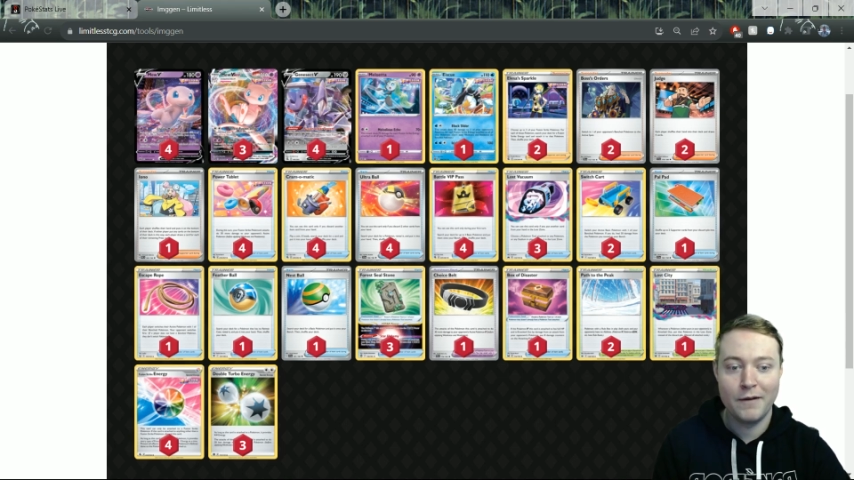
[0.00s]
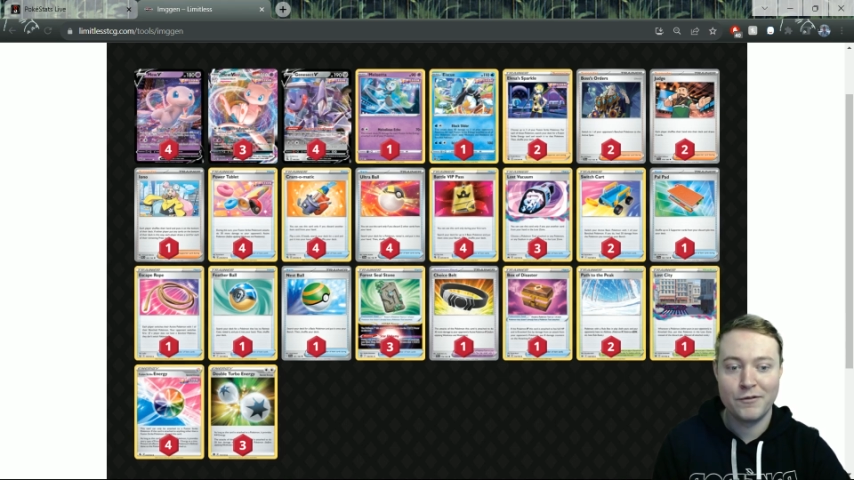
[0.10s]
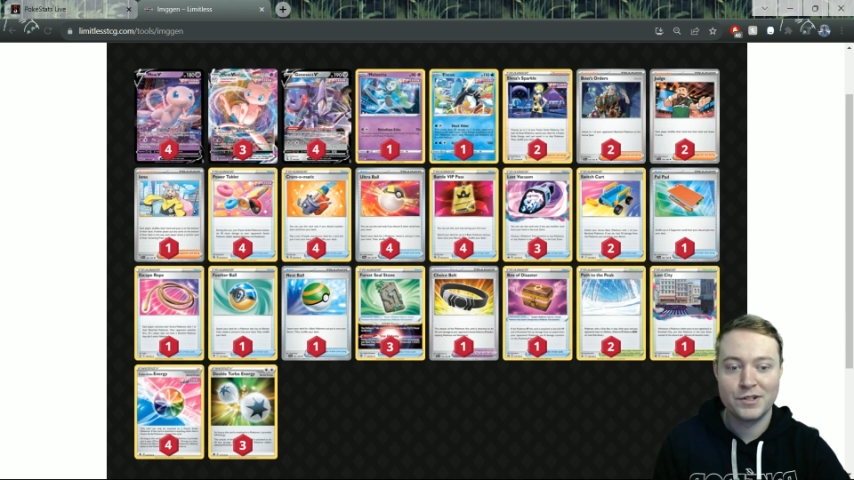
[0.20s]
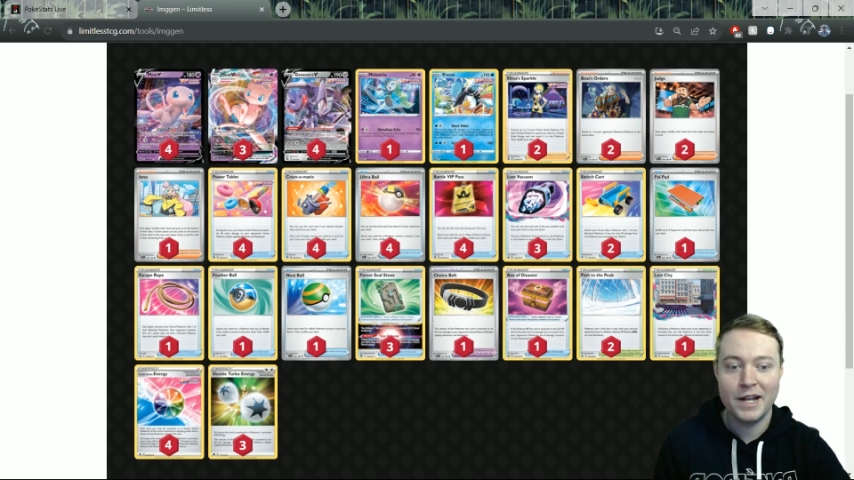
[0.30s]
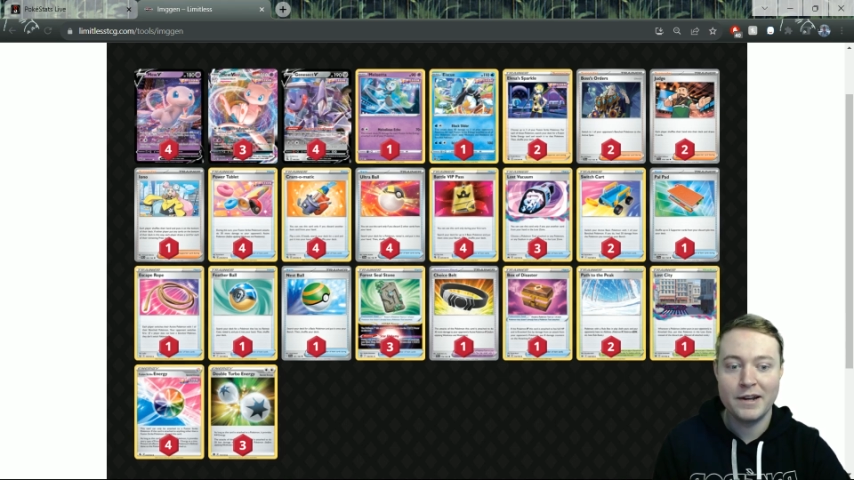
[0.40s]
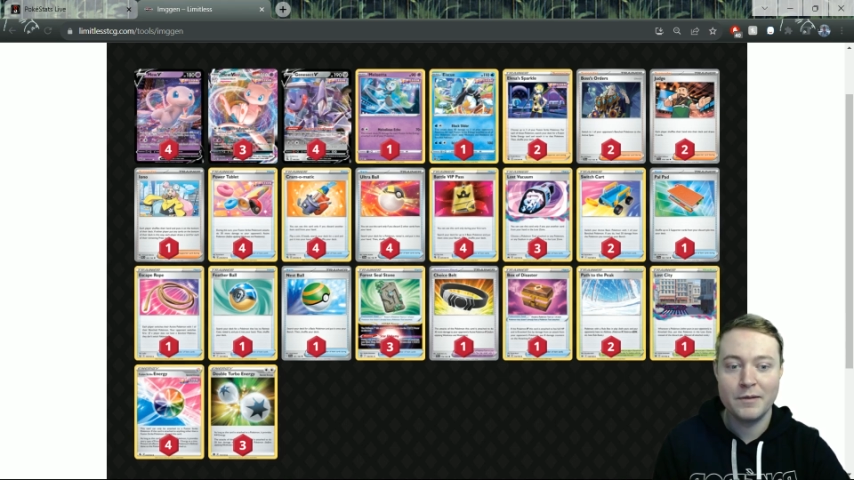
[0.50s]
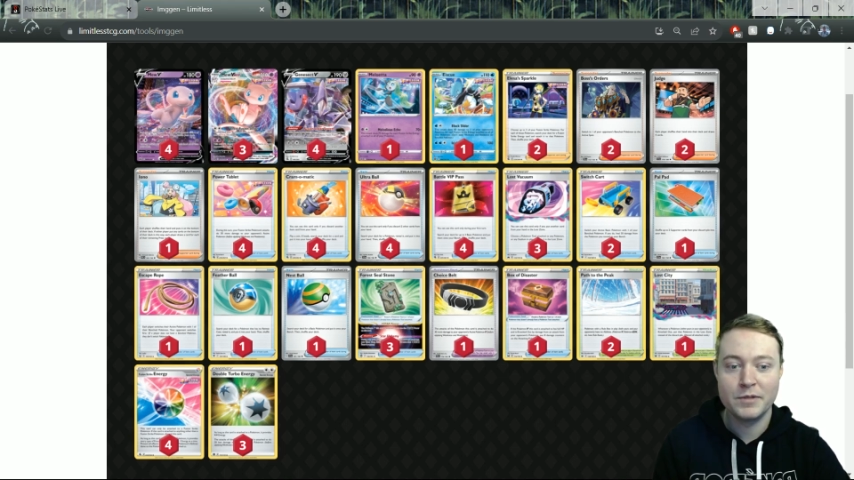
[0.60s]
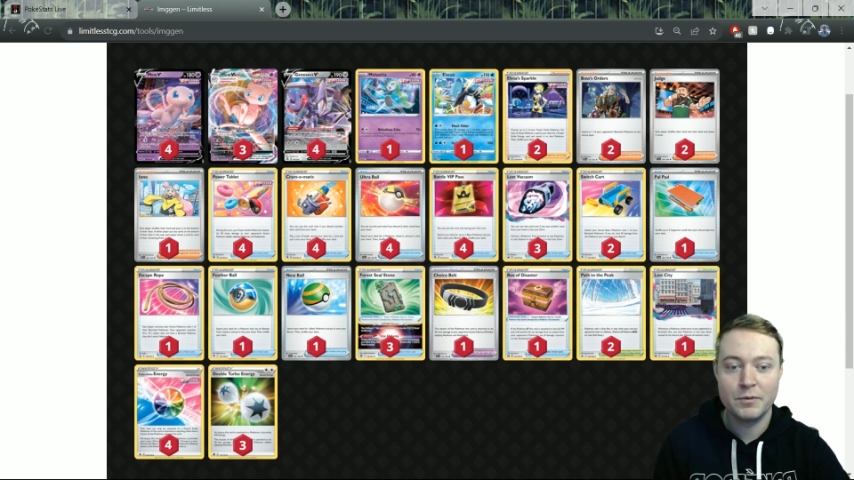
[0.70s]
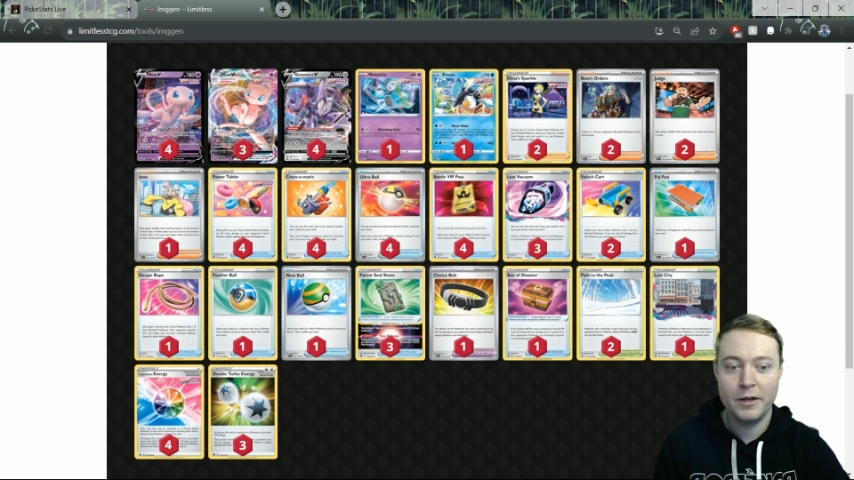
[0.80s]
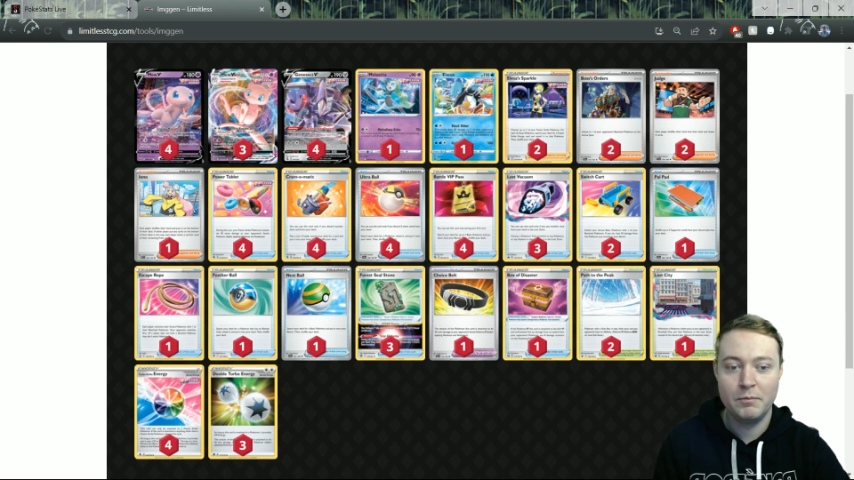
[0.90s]
For
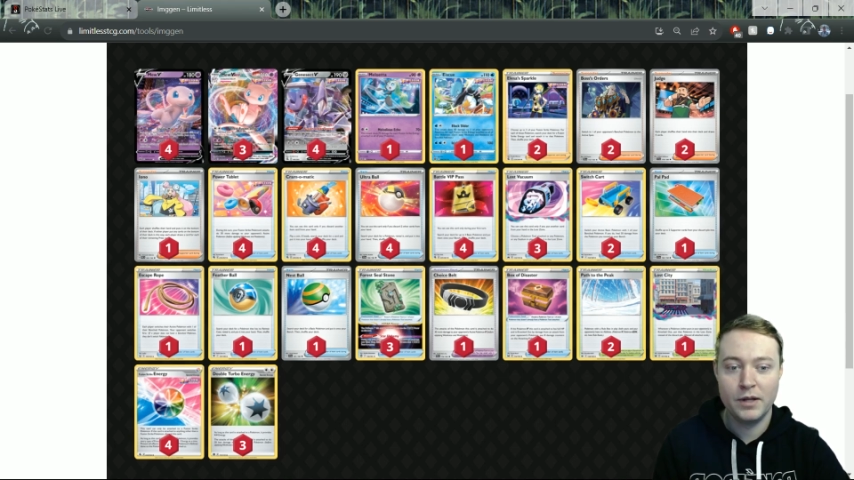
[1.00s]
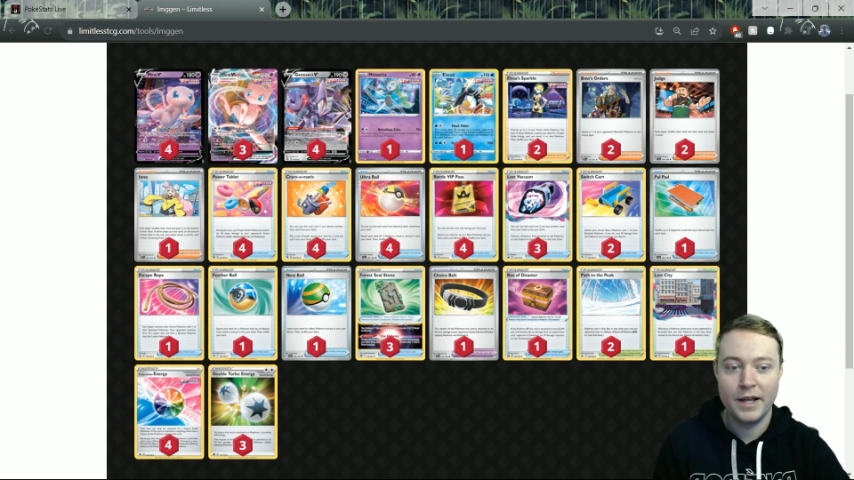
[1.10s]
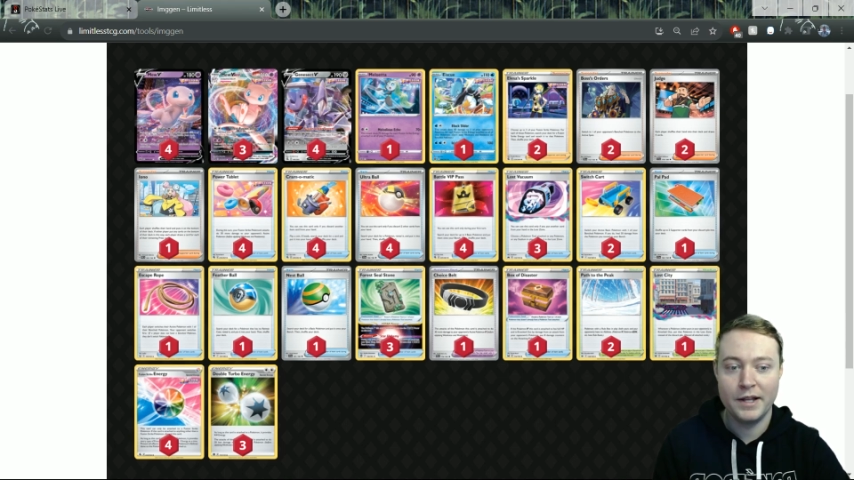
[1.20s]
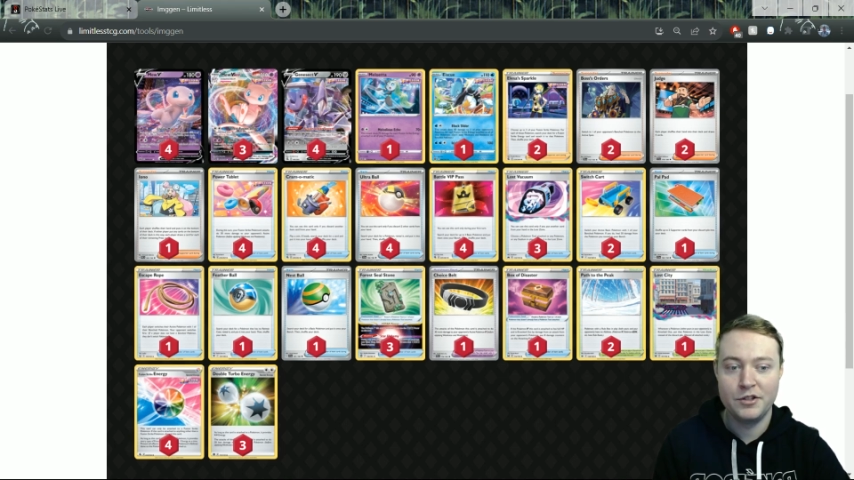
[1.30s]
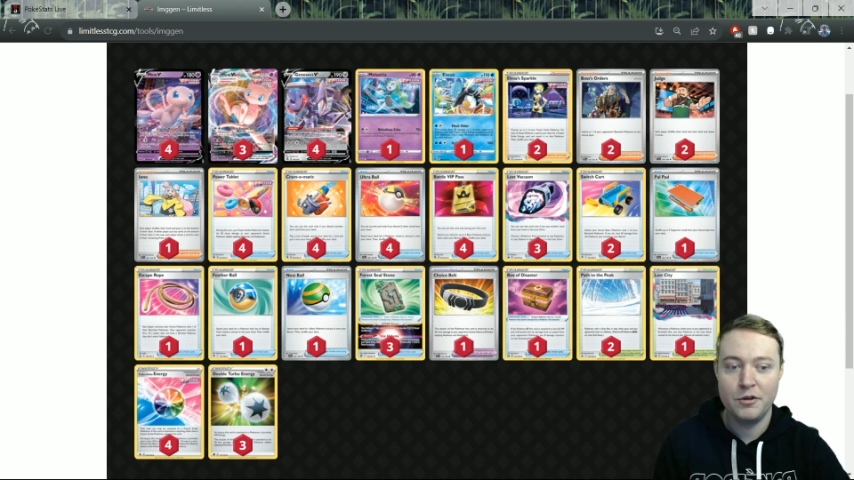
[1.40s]
stadiums, we play